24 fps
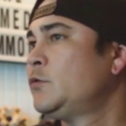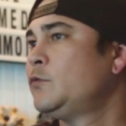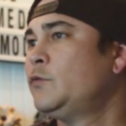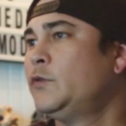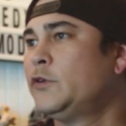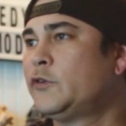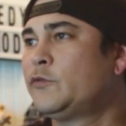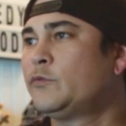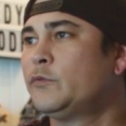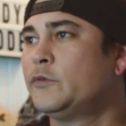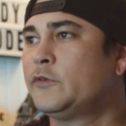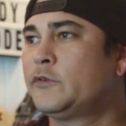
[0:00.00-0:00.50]

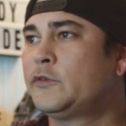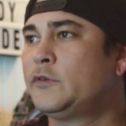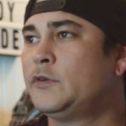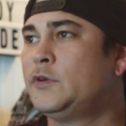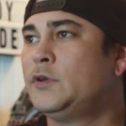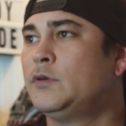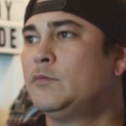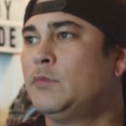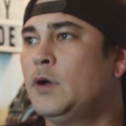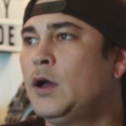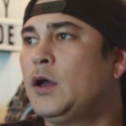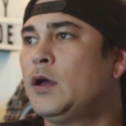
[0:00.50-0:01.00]
which one
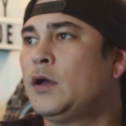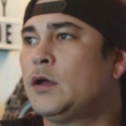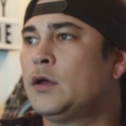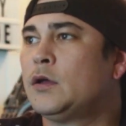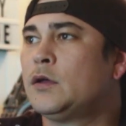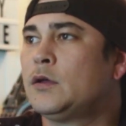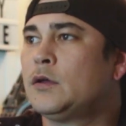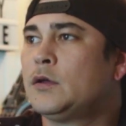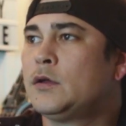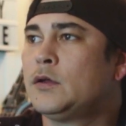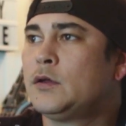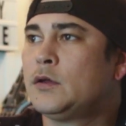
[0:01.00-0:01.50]
should you buy?
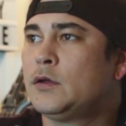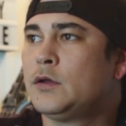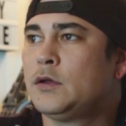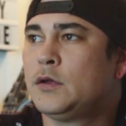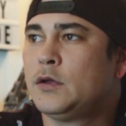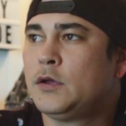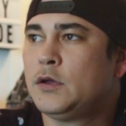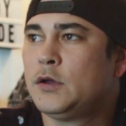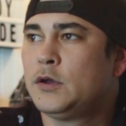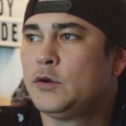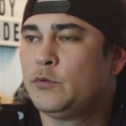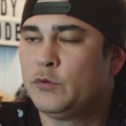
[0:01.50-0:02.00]

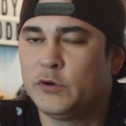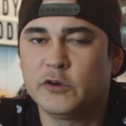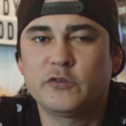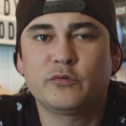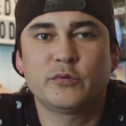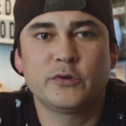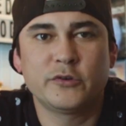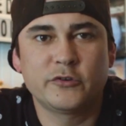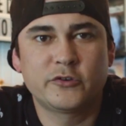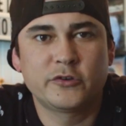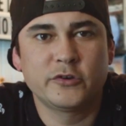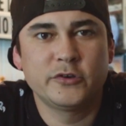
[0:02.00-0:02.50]

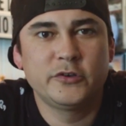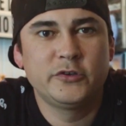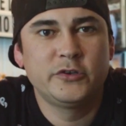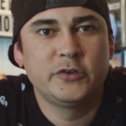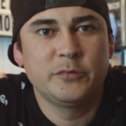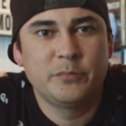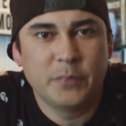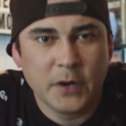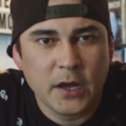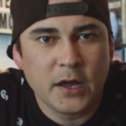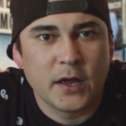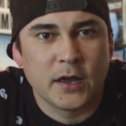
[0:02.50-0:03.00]
Which one should
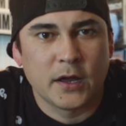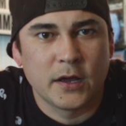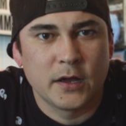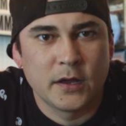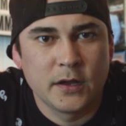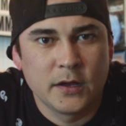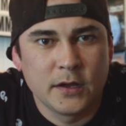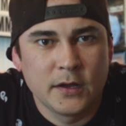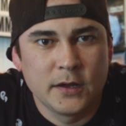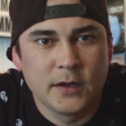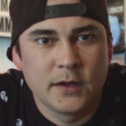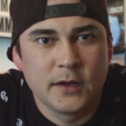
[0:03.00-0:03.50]
you buy?
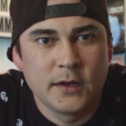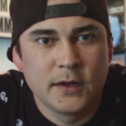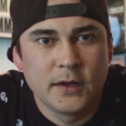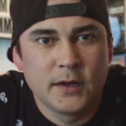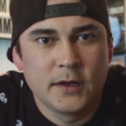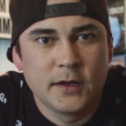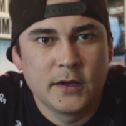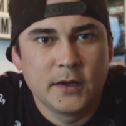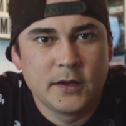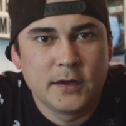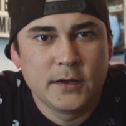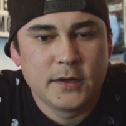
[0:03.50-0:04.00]

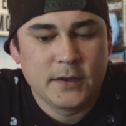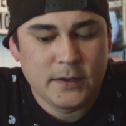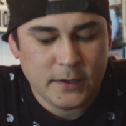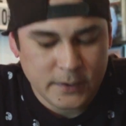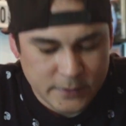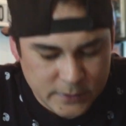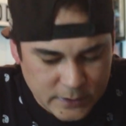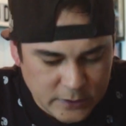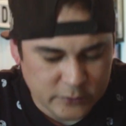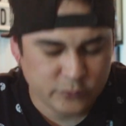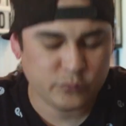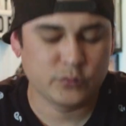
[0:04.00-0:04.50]

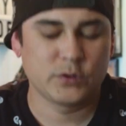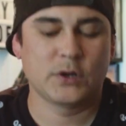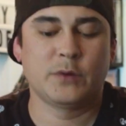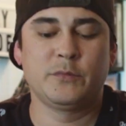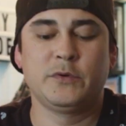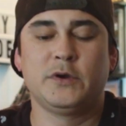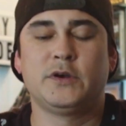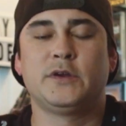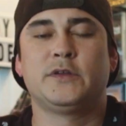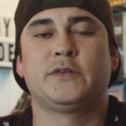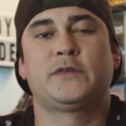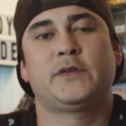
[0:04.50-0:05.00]
And that's what
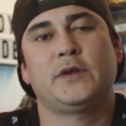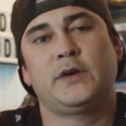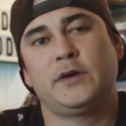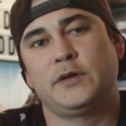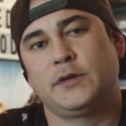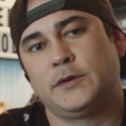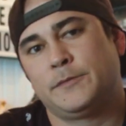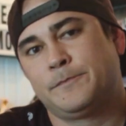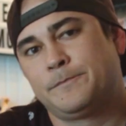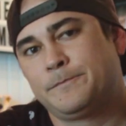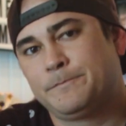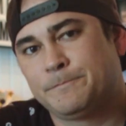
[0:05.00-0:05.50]
I'm here to tell
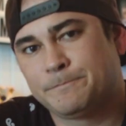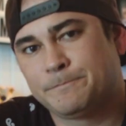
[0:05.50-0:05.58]
you.